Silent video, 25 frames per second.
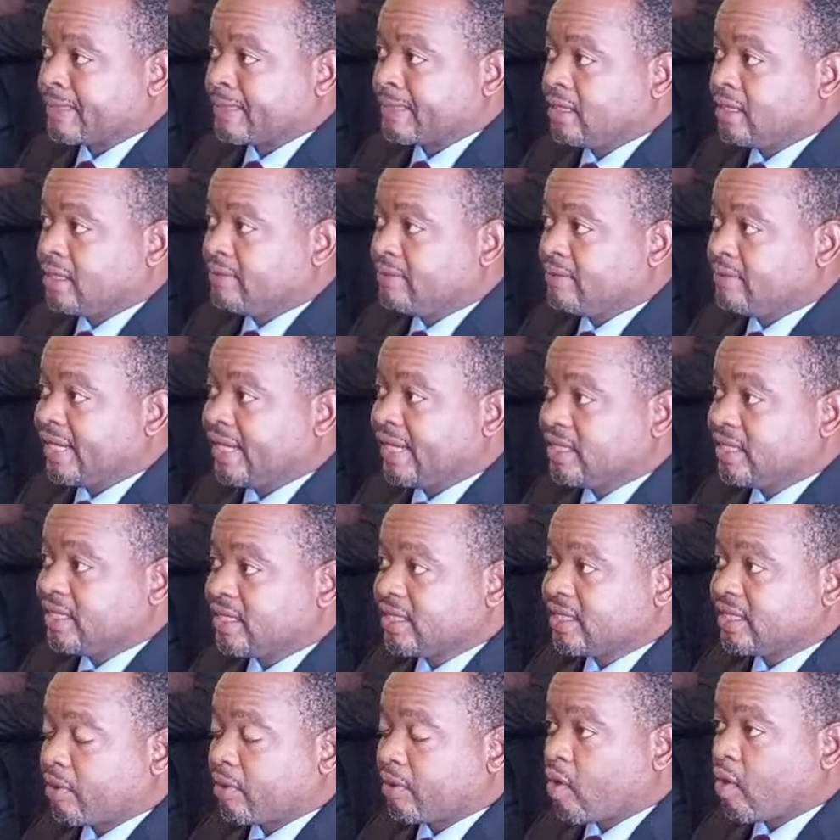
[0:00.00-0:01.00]
there is a
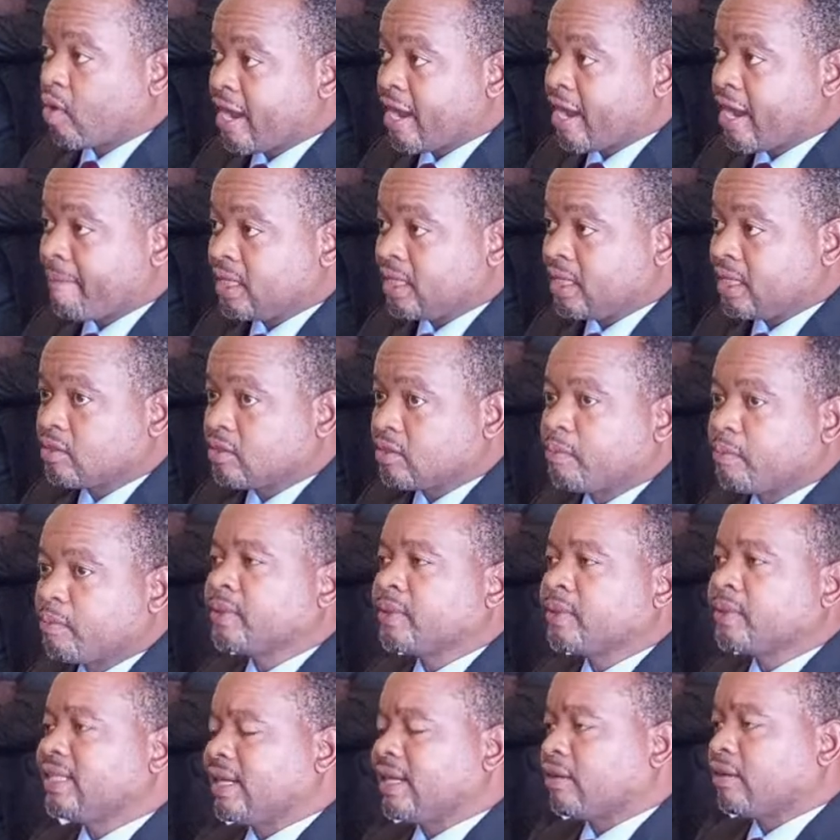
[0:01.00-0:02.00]
requirement to put
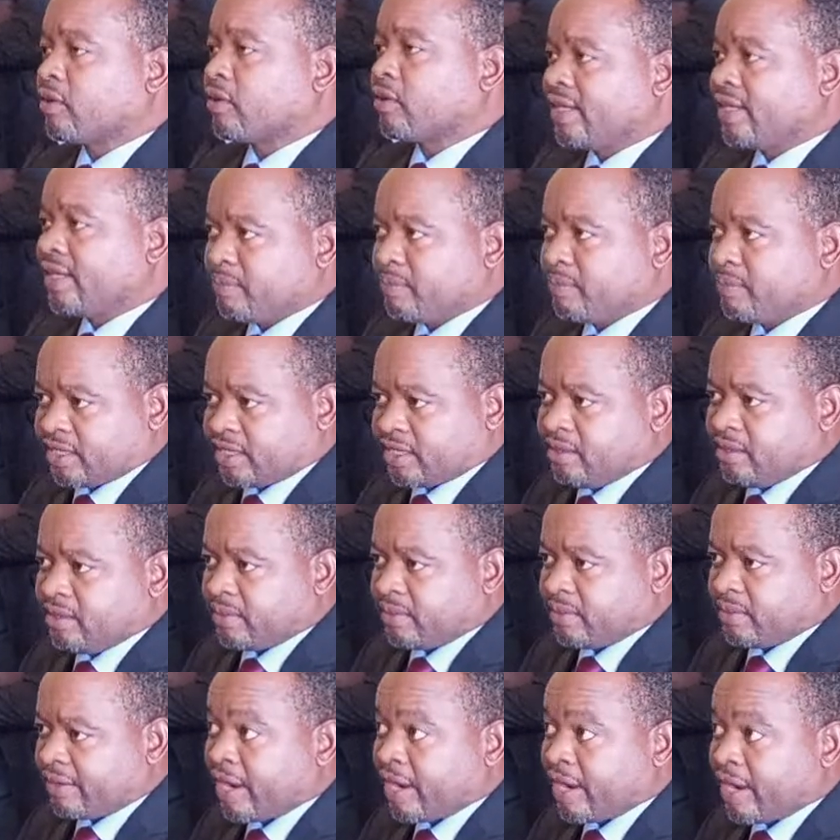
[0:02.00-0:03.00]
a credible team
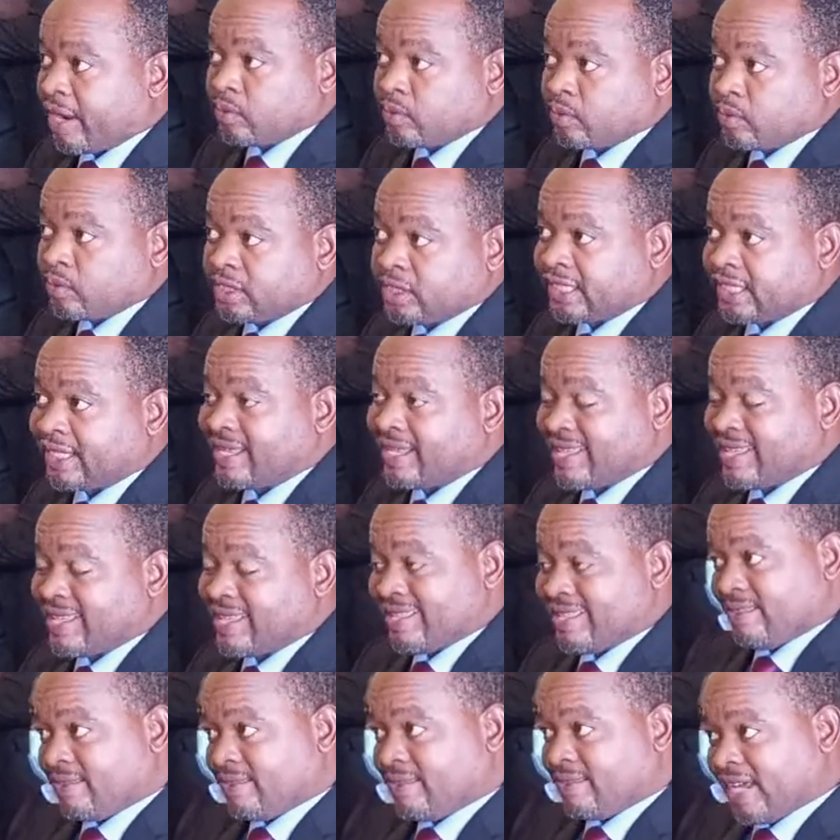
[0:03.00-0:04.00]
around
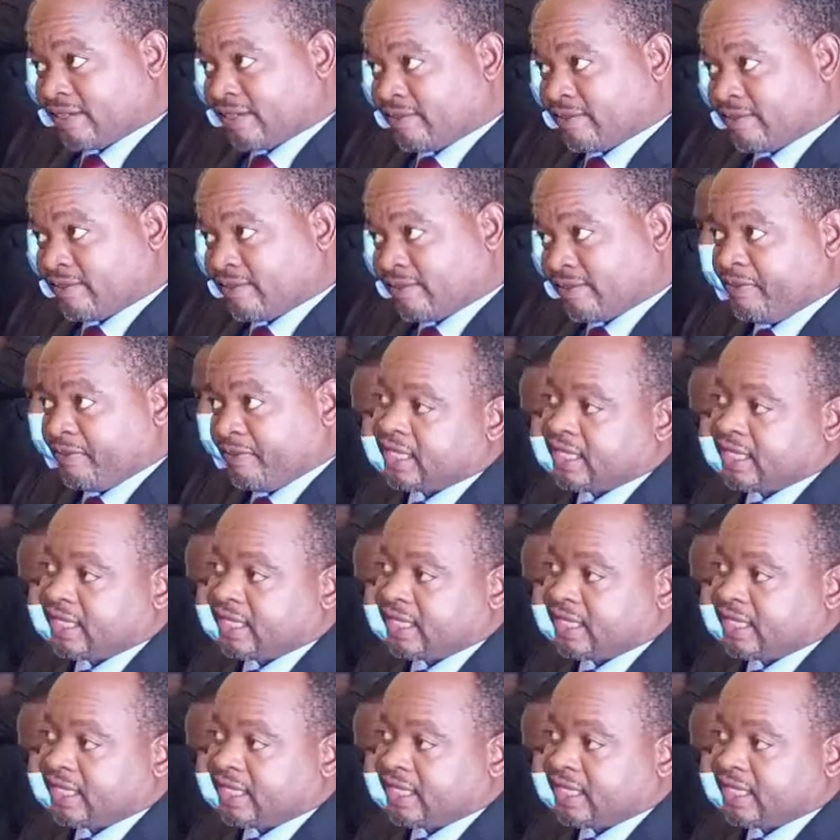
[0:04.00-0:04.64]
that vision